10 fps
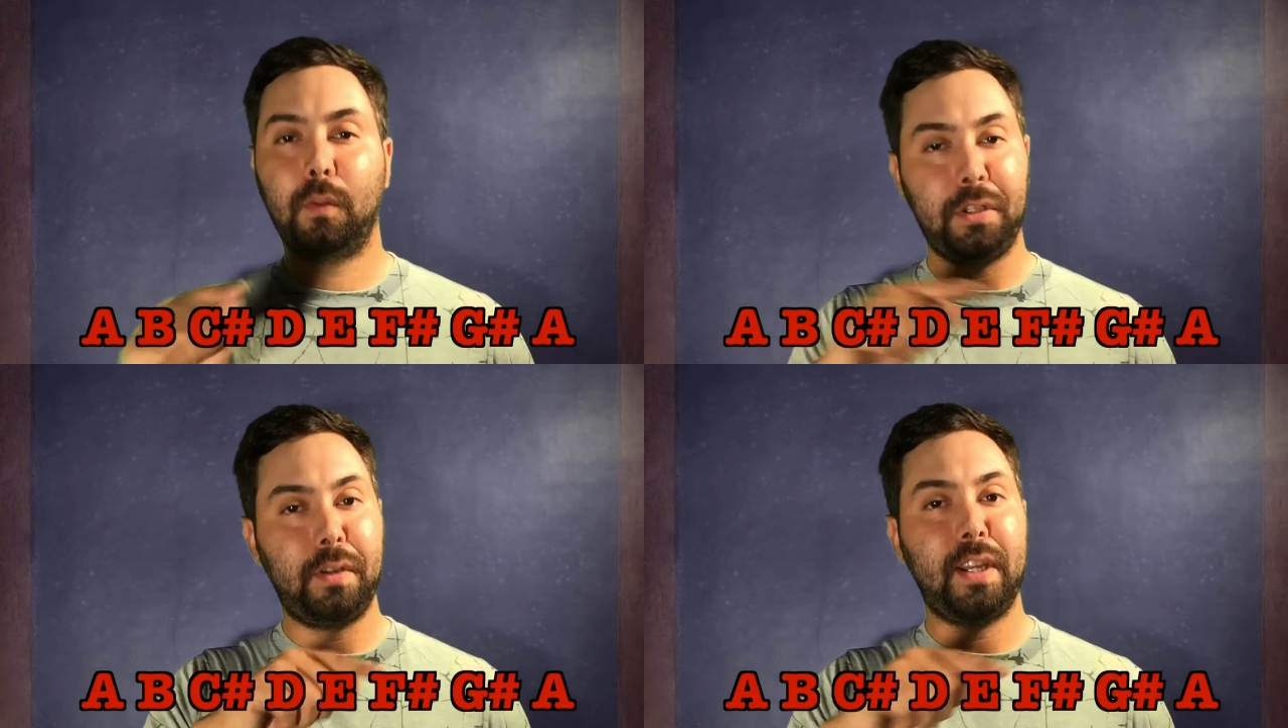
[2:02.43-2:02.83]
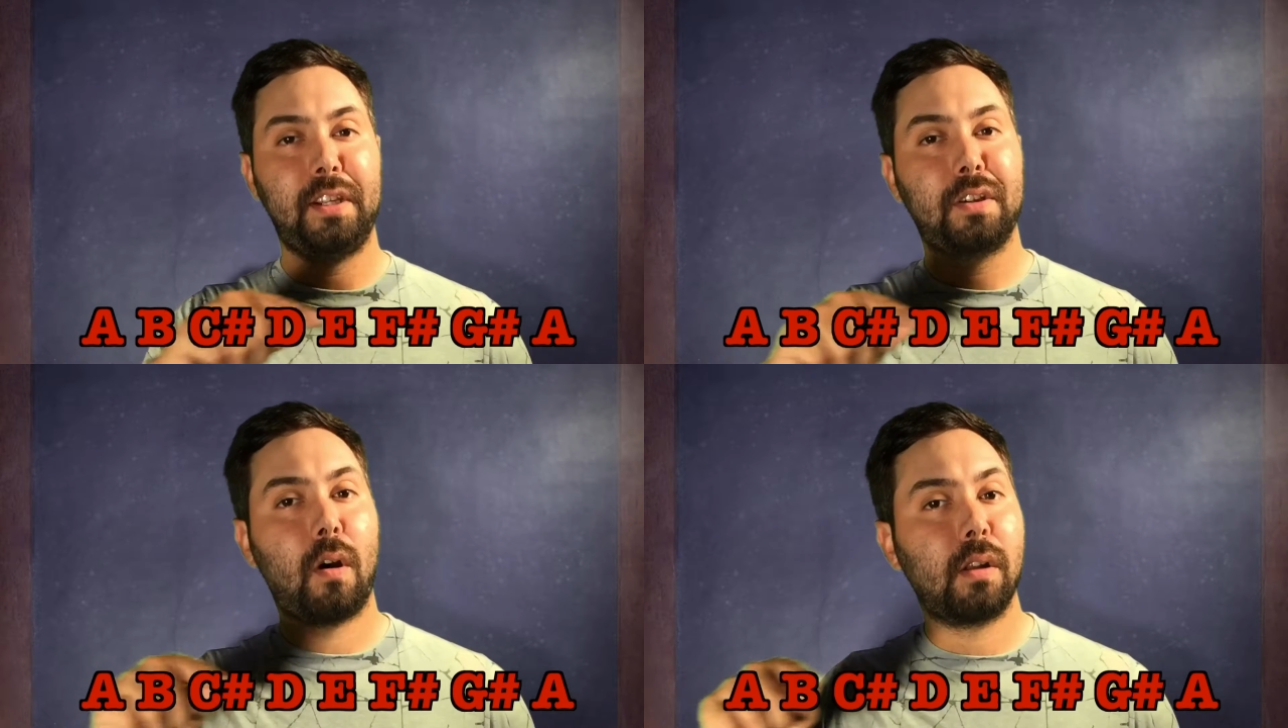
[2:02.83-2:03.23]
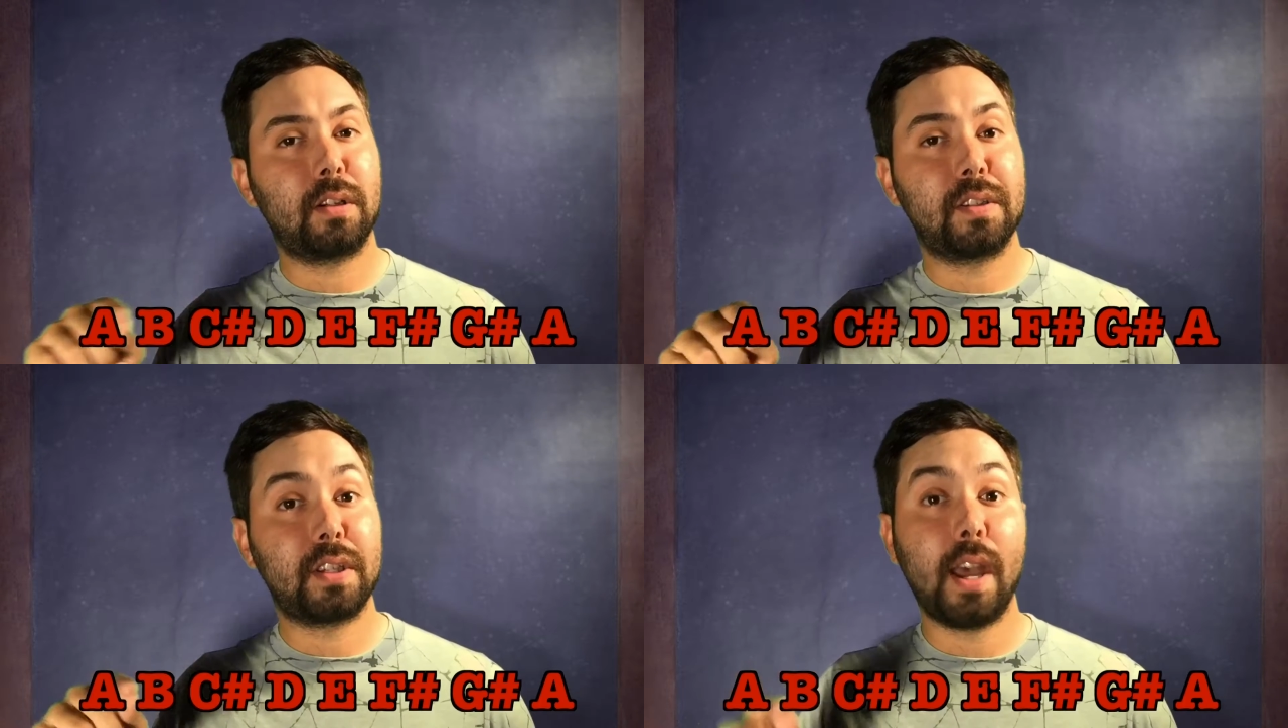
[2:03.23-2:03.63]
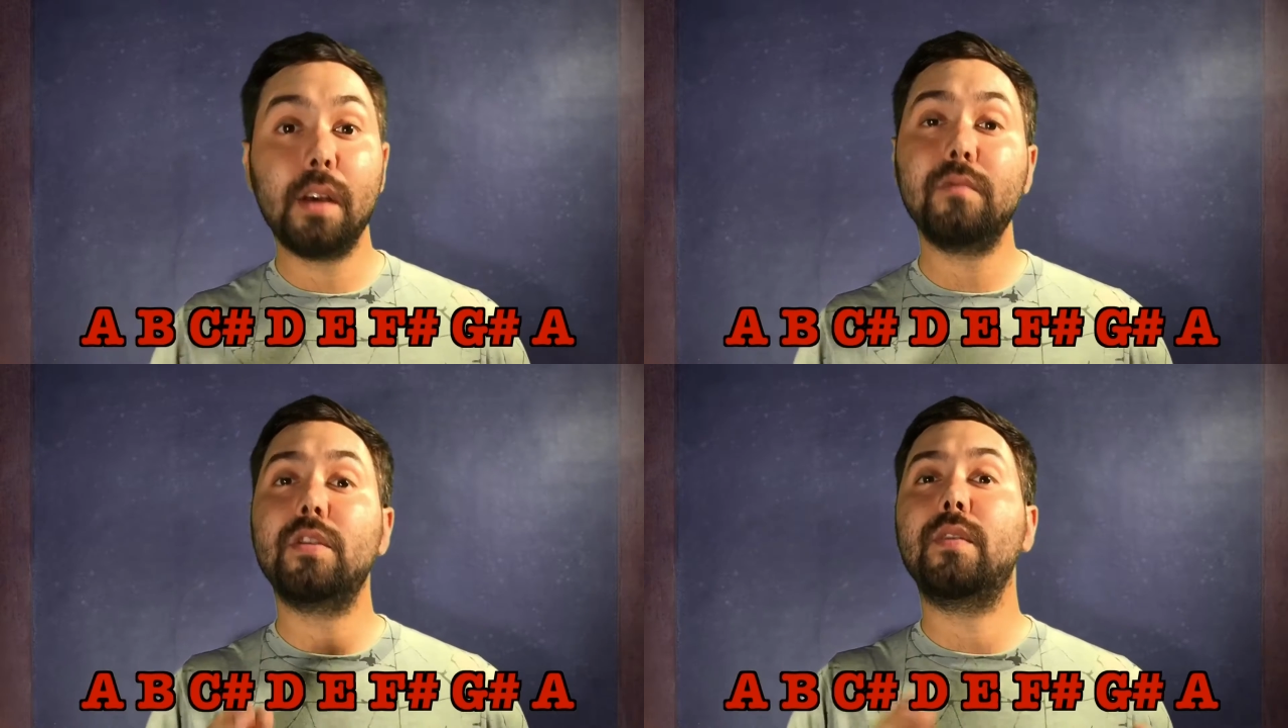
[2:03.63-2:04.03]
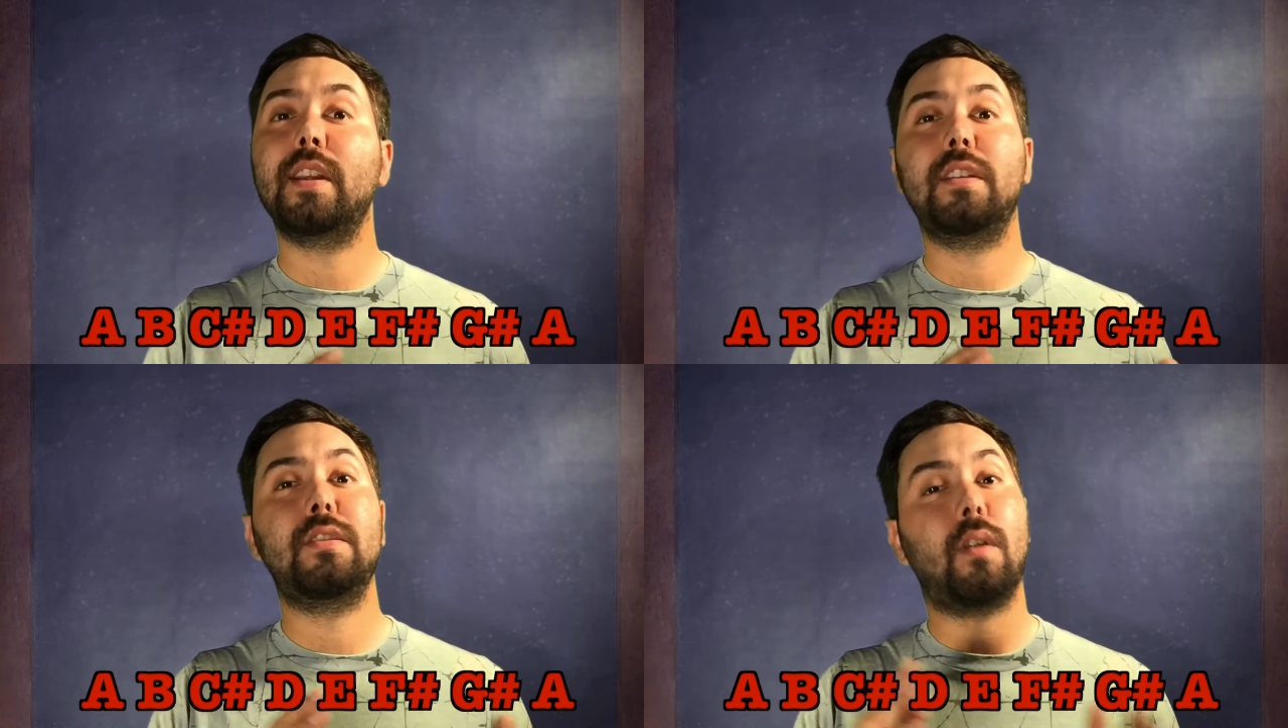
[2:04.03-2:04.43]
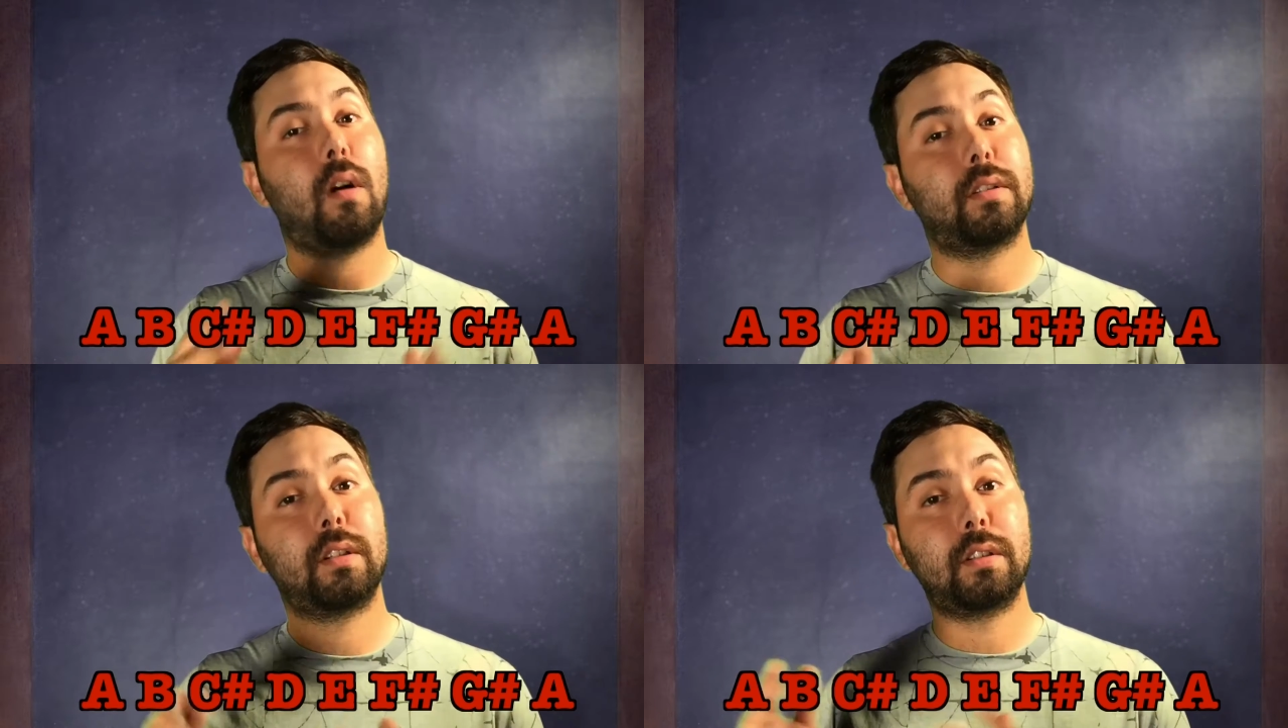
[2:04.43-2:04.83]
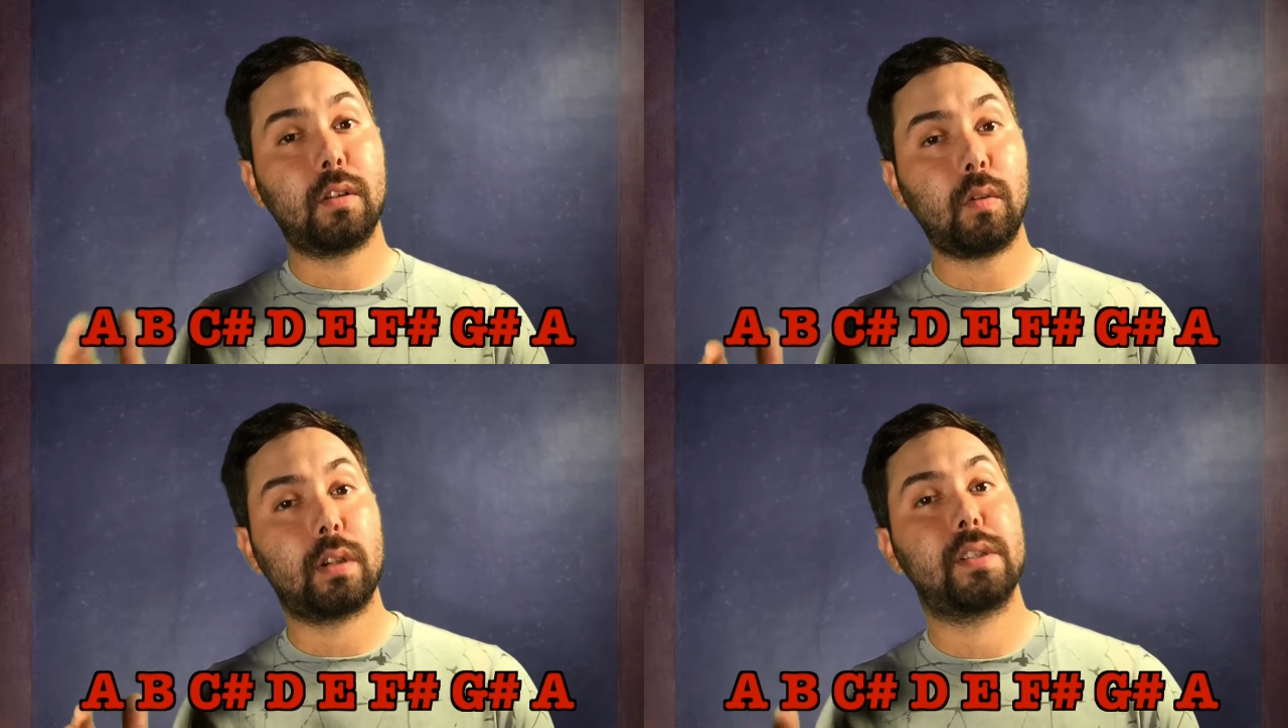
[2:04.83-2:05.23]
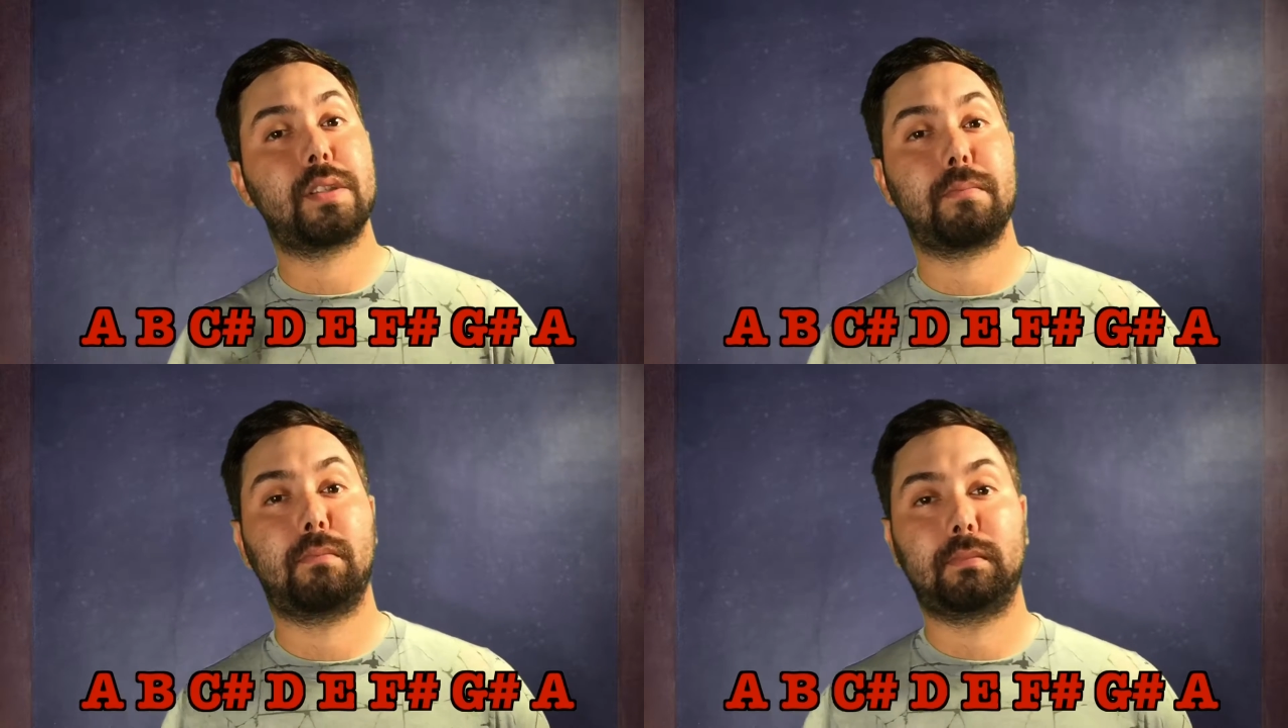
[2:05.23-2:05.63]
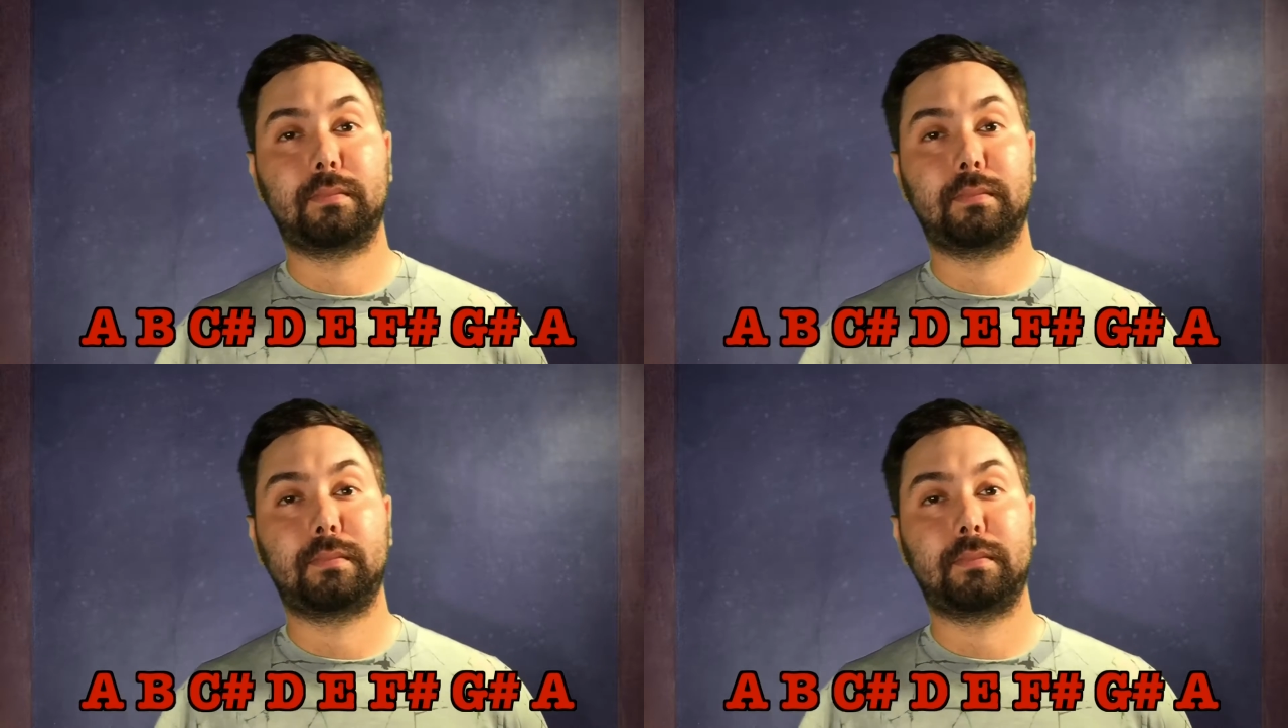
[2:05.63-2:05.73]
When you get into altered scales, you get into altered chords.